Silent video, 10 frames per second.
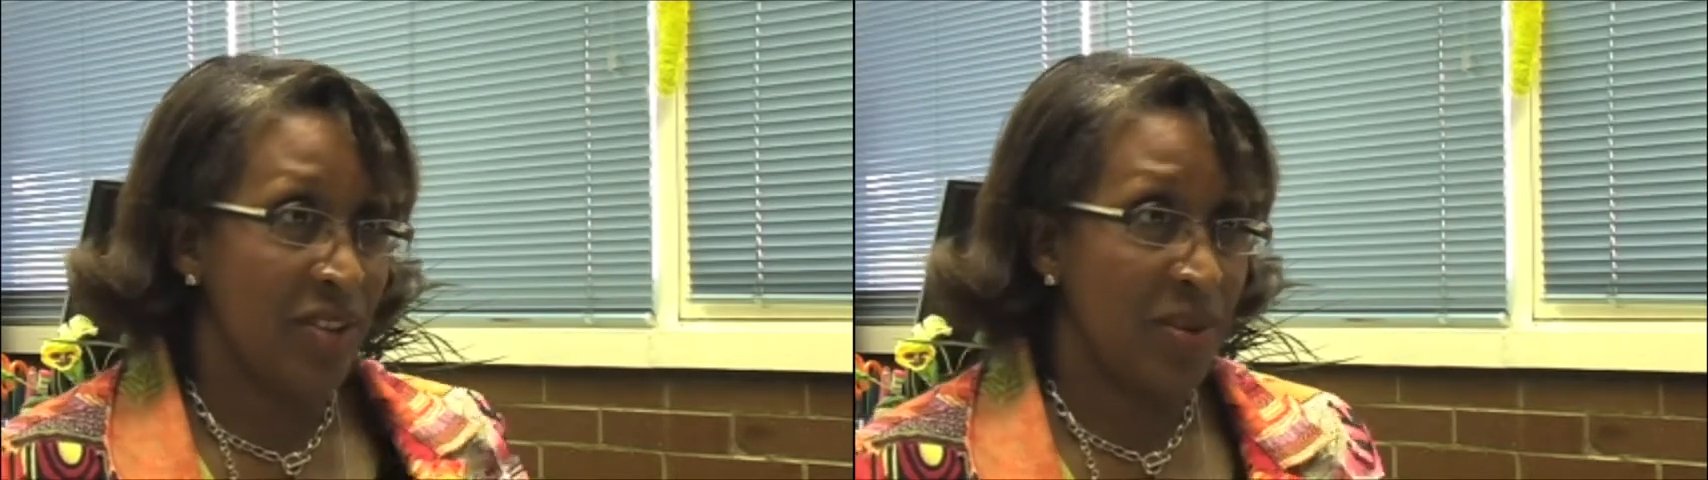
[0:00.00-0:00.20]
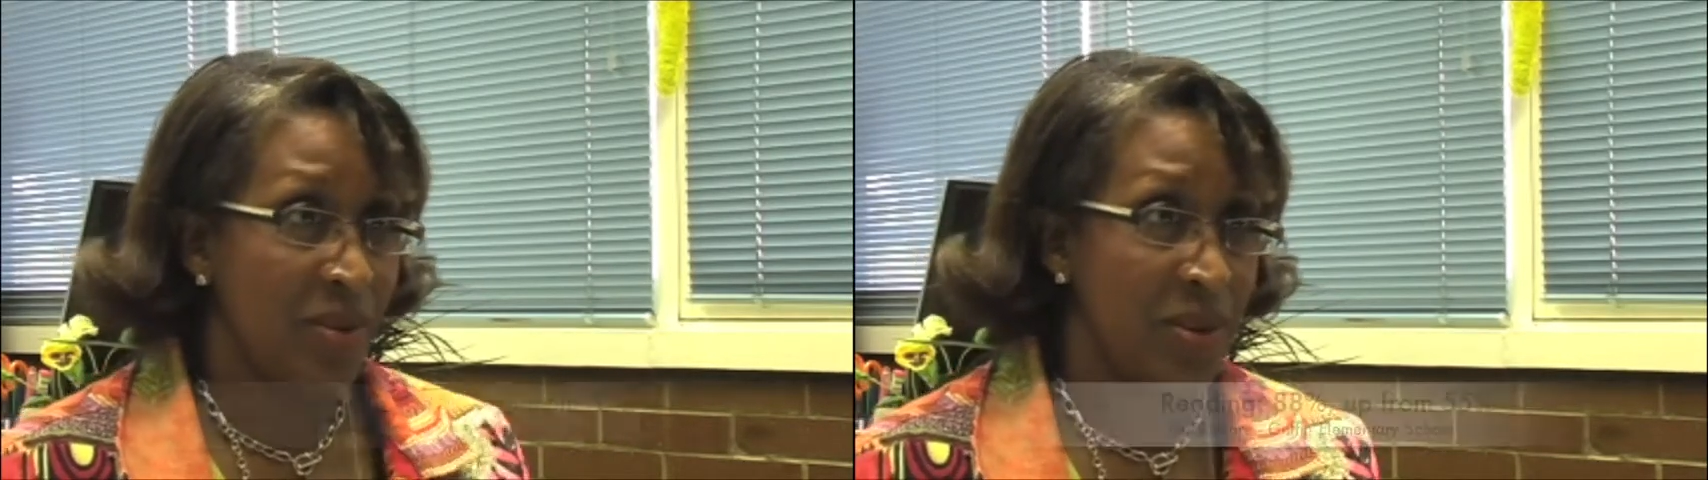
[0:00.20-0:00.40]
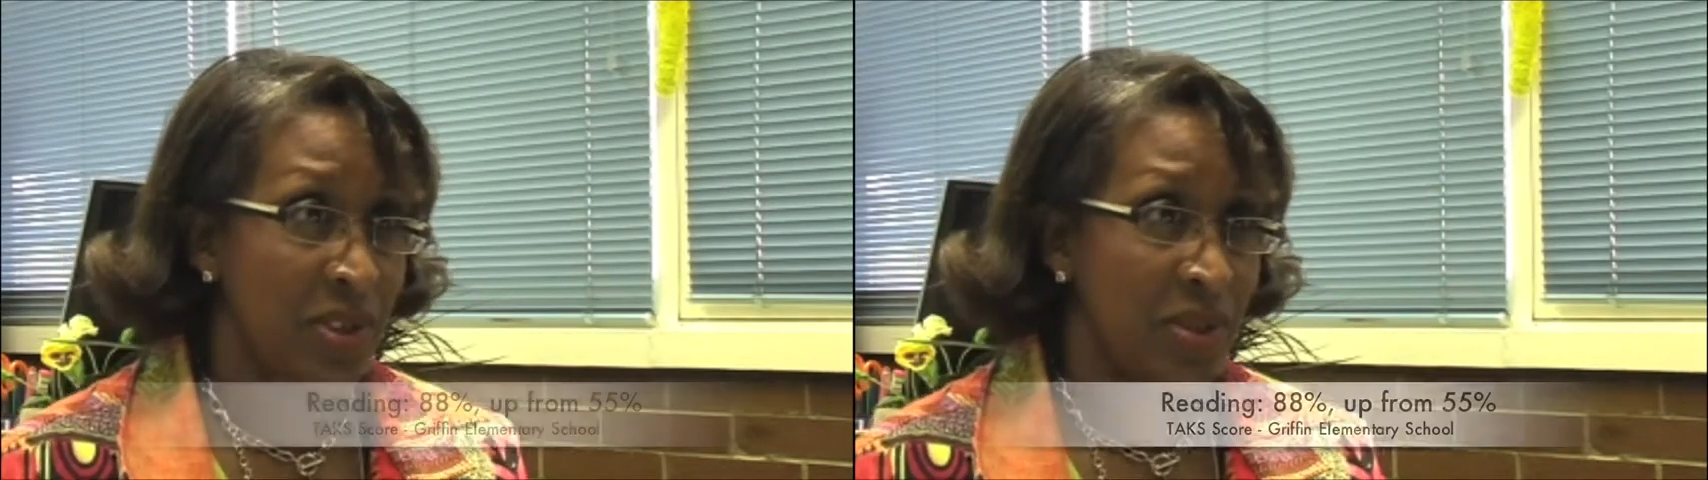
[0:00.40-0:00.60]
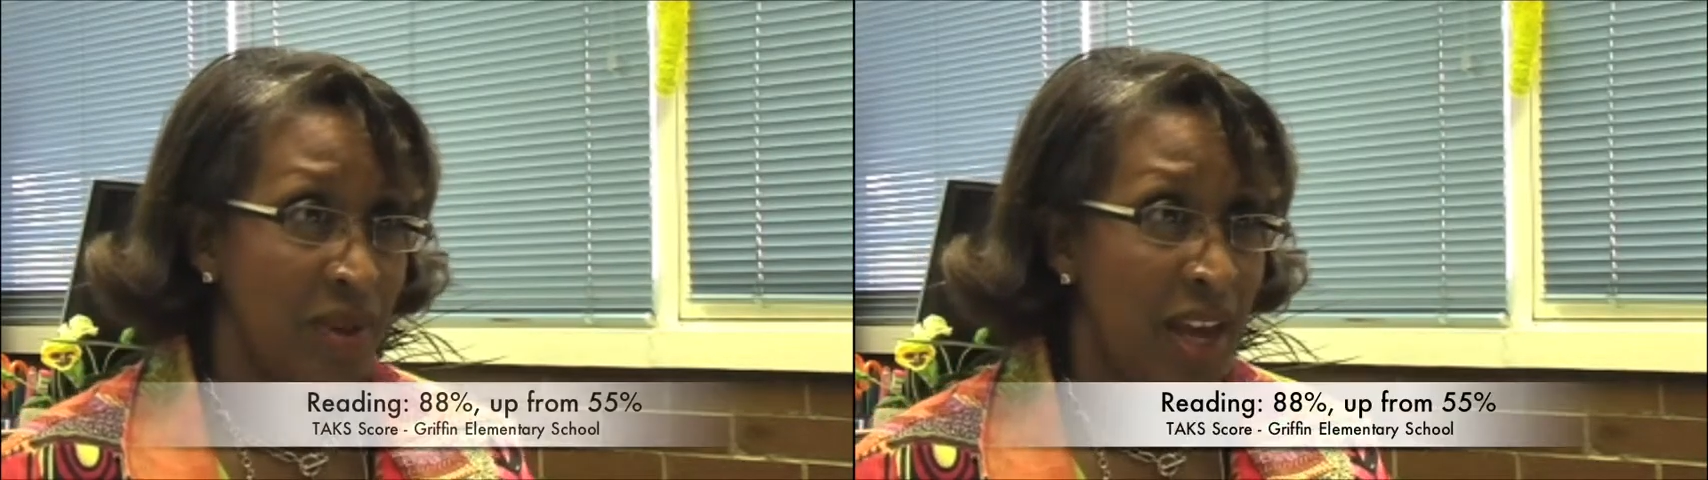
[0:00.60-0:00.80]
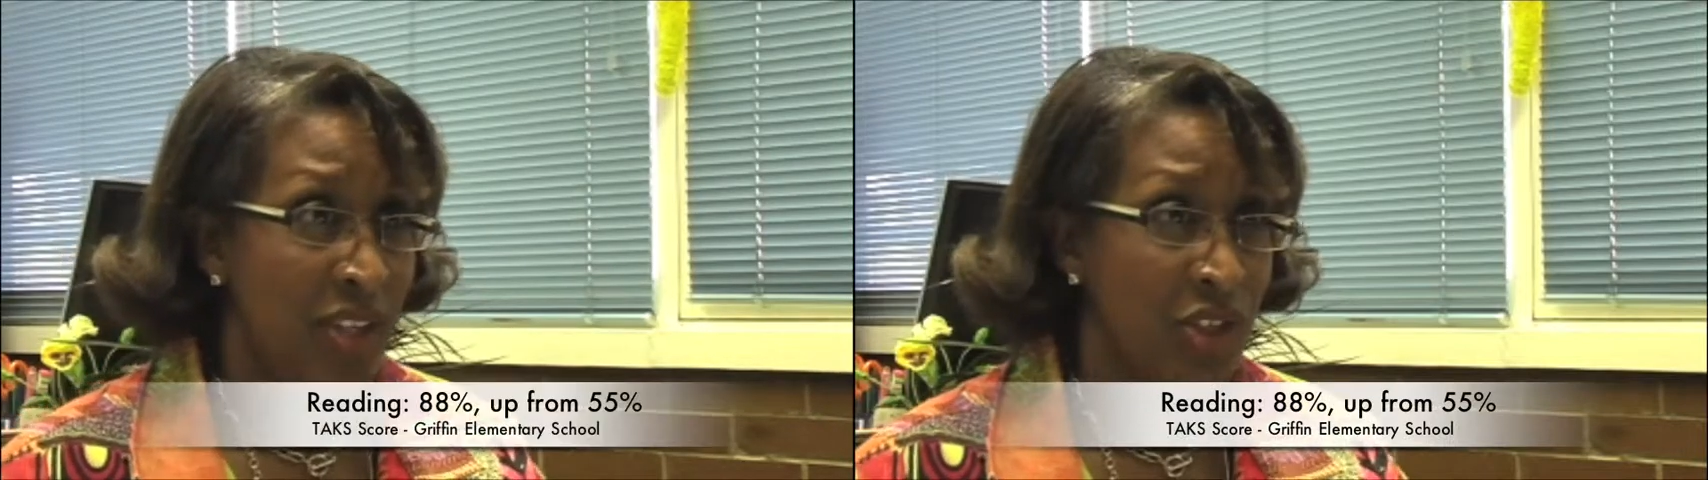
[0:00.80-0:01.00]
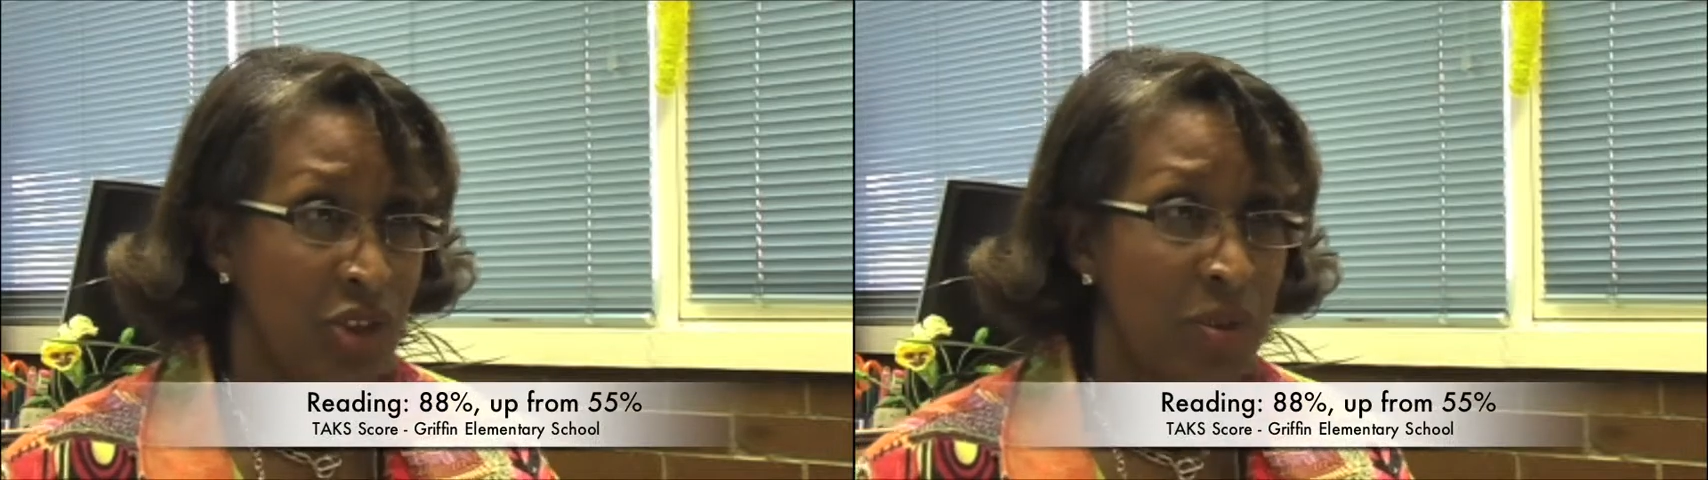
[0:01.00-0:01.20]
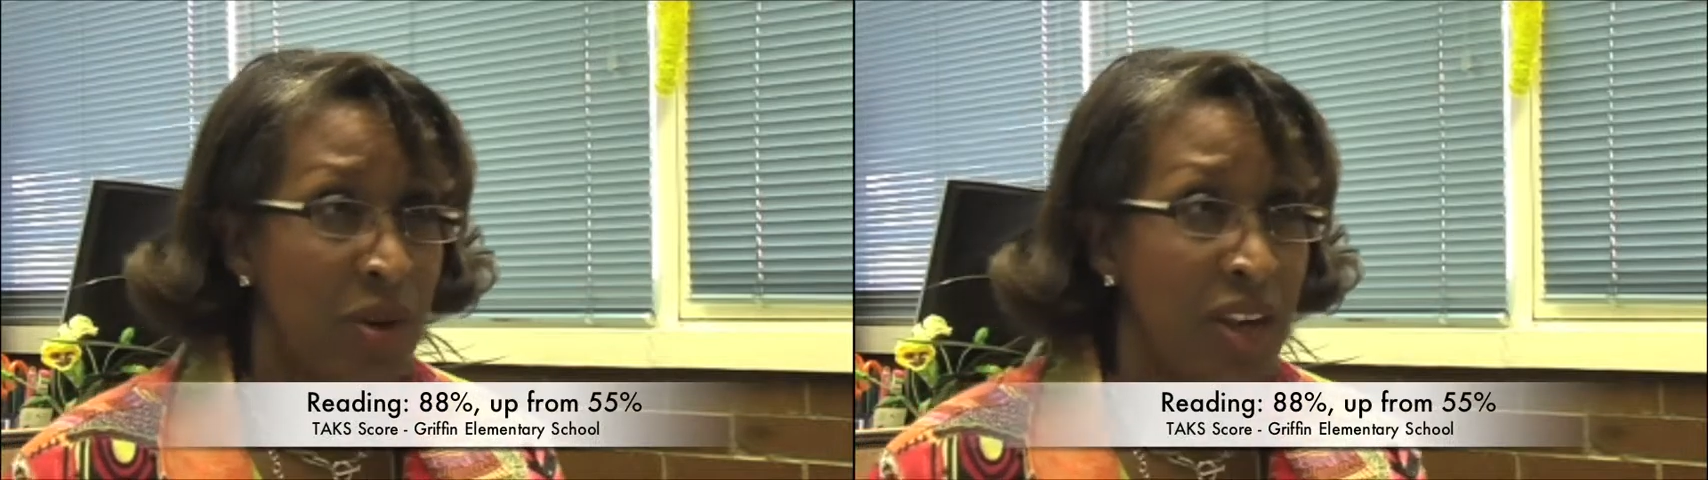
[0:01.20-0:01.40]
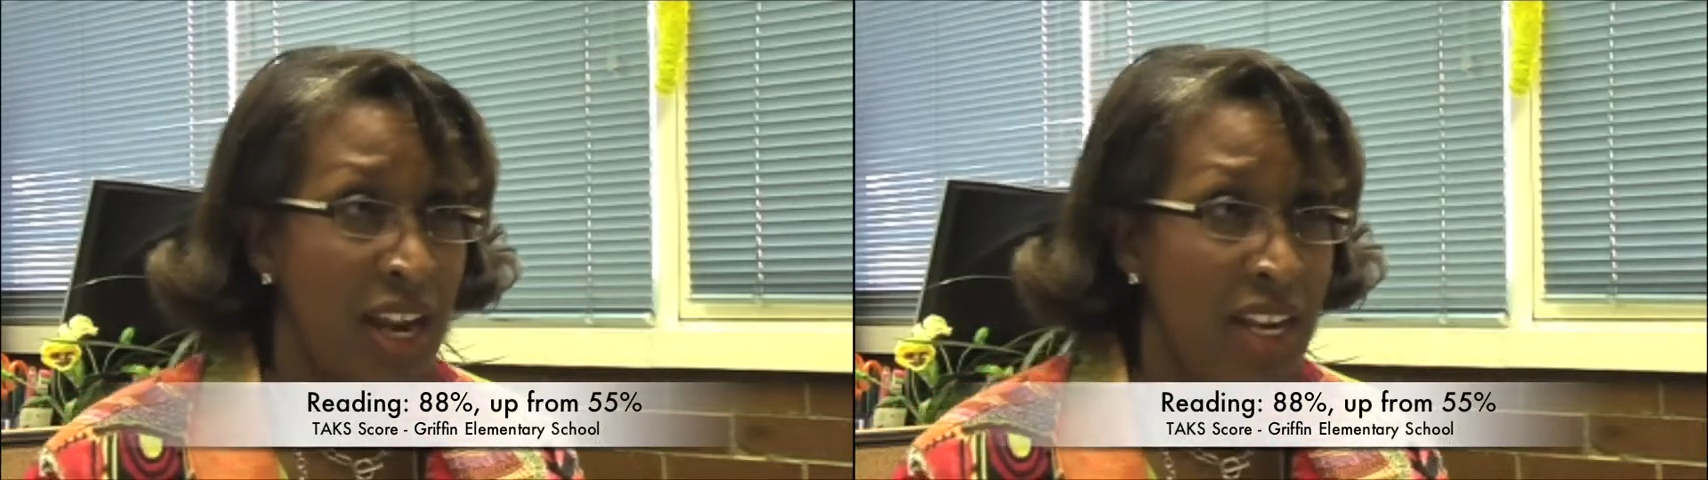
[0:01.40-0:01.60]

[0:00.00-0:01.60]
scores this past year were at